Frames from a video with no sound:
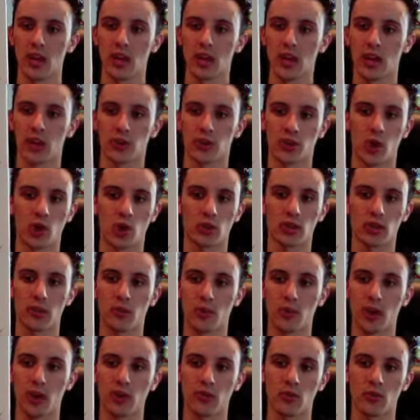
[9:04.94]
a Charlie
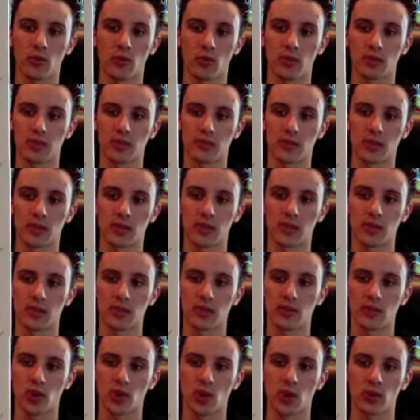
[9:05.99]
Brown Christmas,
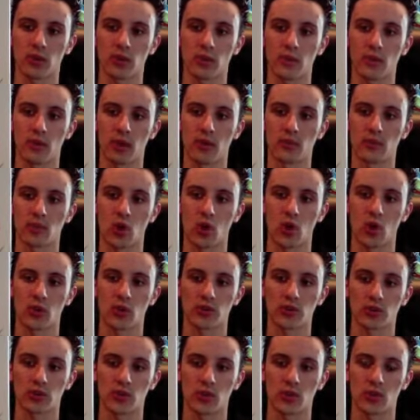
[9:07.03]
Charlie Brown's All
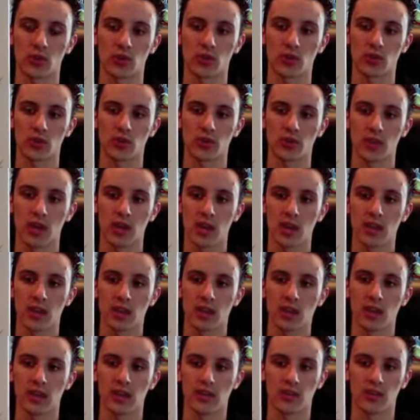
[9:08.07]
Stars,
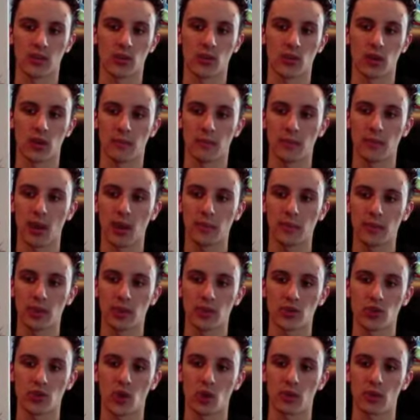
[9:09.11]
It's the Great Pumpkin
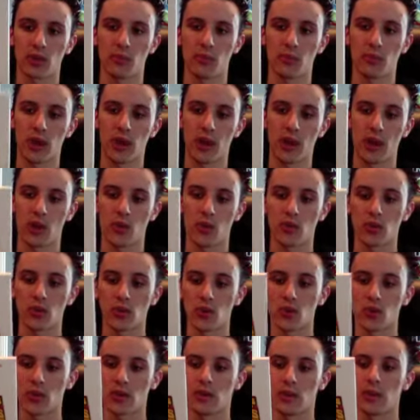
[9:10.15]
Charlie Brown,
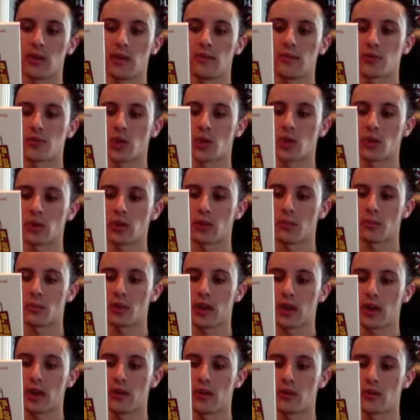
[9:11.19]
You're in Love Charlie
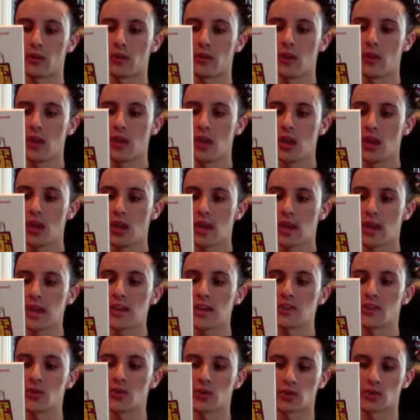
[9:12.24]
Brown,
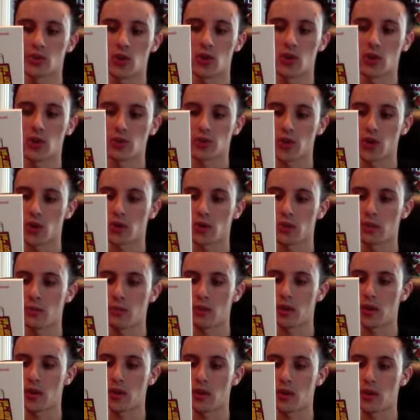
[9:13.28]
He's Your Dog Charlie
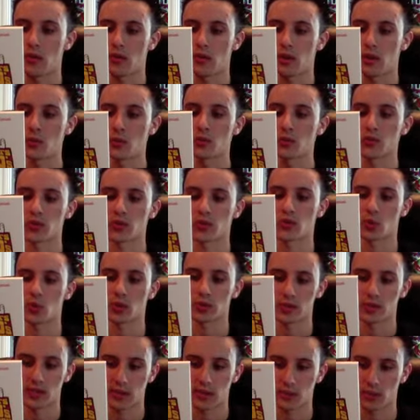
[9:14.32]
Brown, It Was a Short
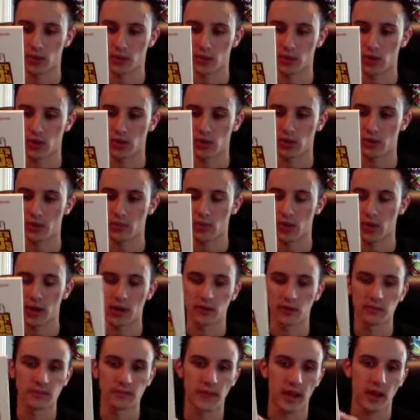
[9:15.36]
Summer Charlie
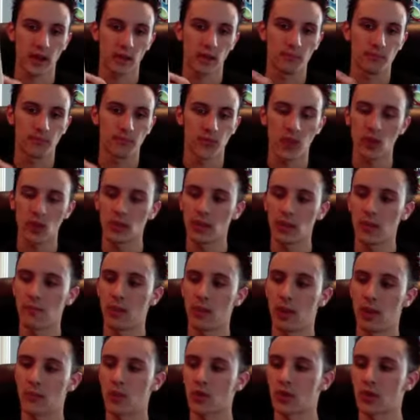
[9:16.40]
Brown. Now, the only
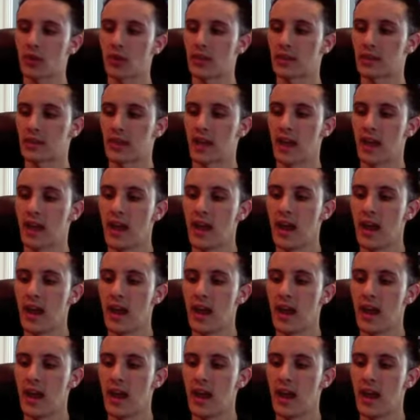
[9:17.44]
bummer is that